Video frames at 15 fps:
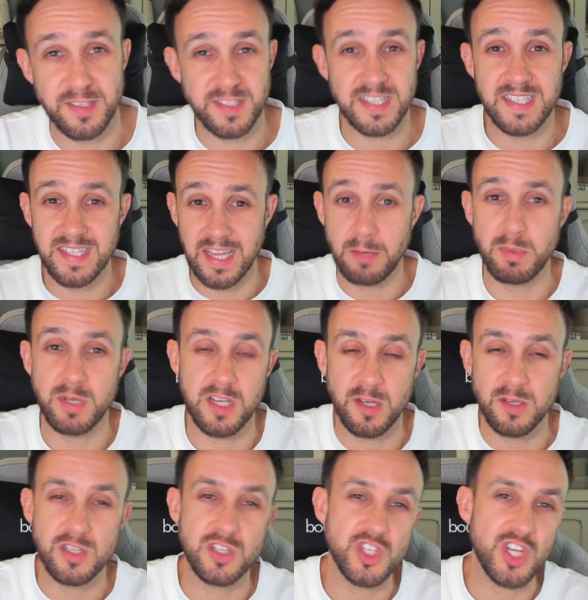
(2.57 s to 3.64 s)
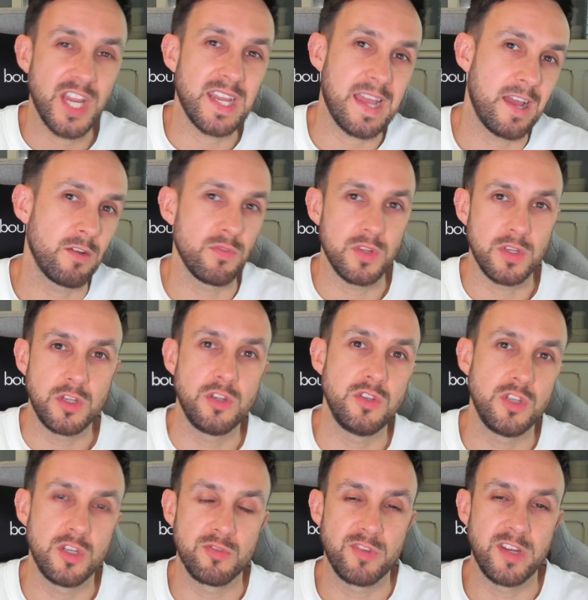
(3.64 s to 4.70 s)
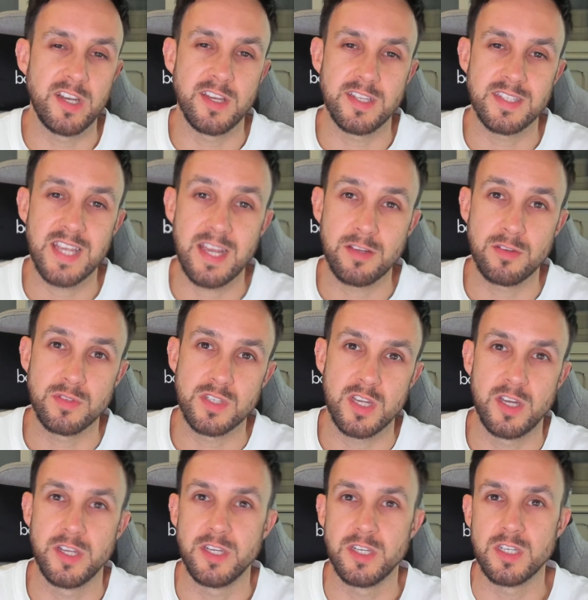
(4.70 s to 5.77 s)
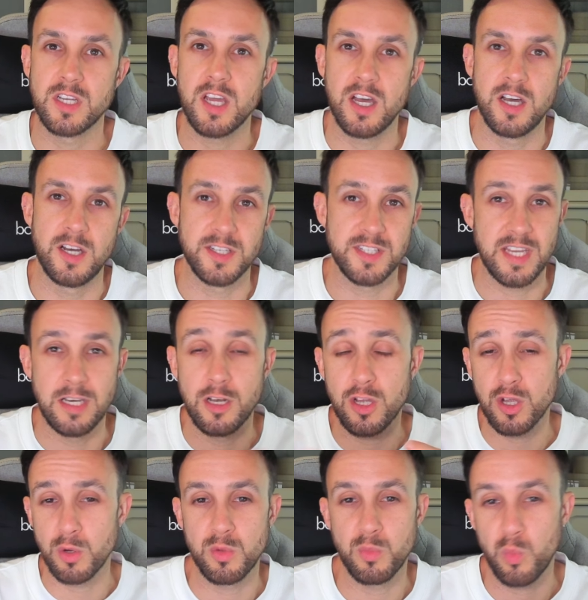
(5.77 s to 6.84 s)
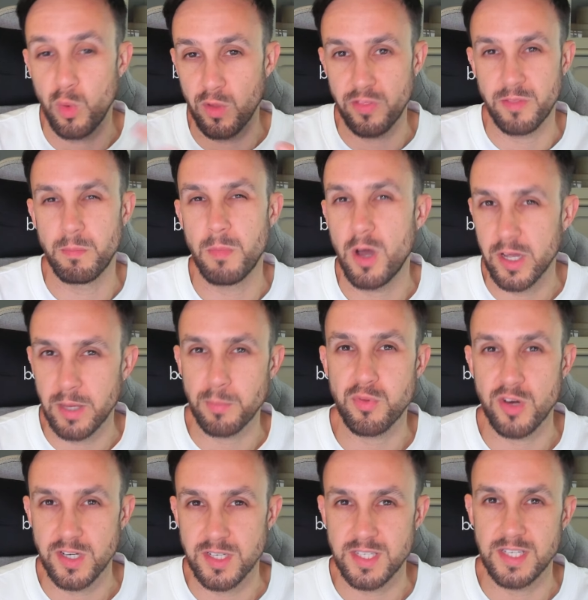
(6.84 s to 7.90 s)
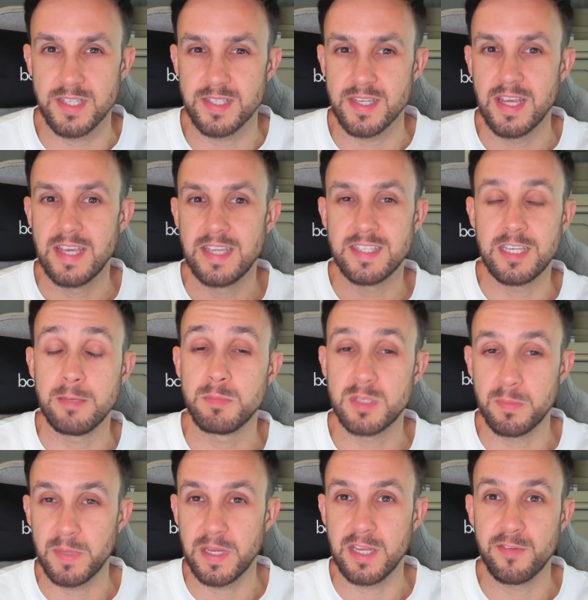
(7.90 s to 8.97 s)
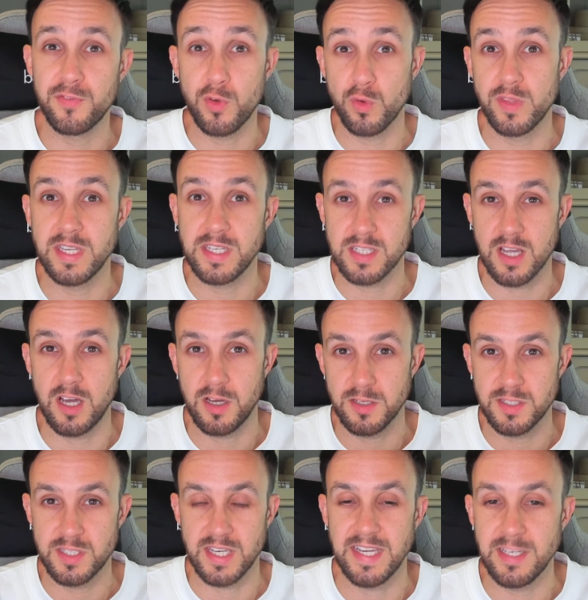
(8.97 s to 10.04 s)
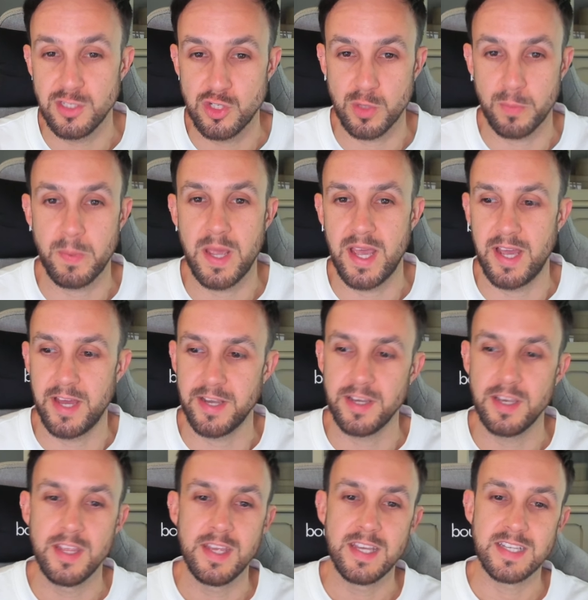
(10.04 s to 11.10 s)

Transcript: So today we're going to check out the Union Arena Attack on Titan cards and look at what the market prices seem to be for these cards in Japan.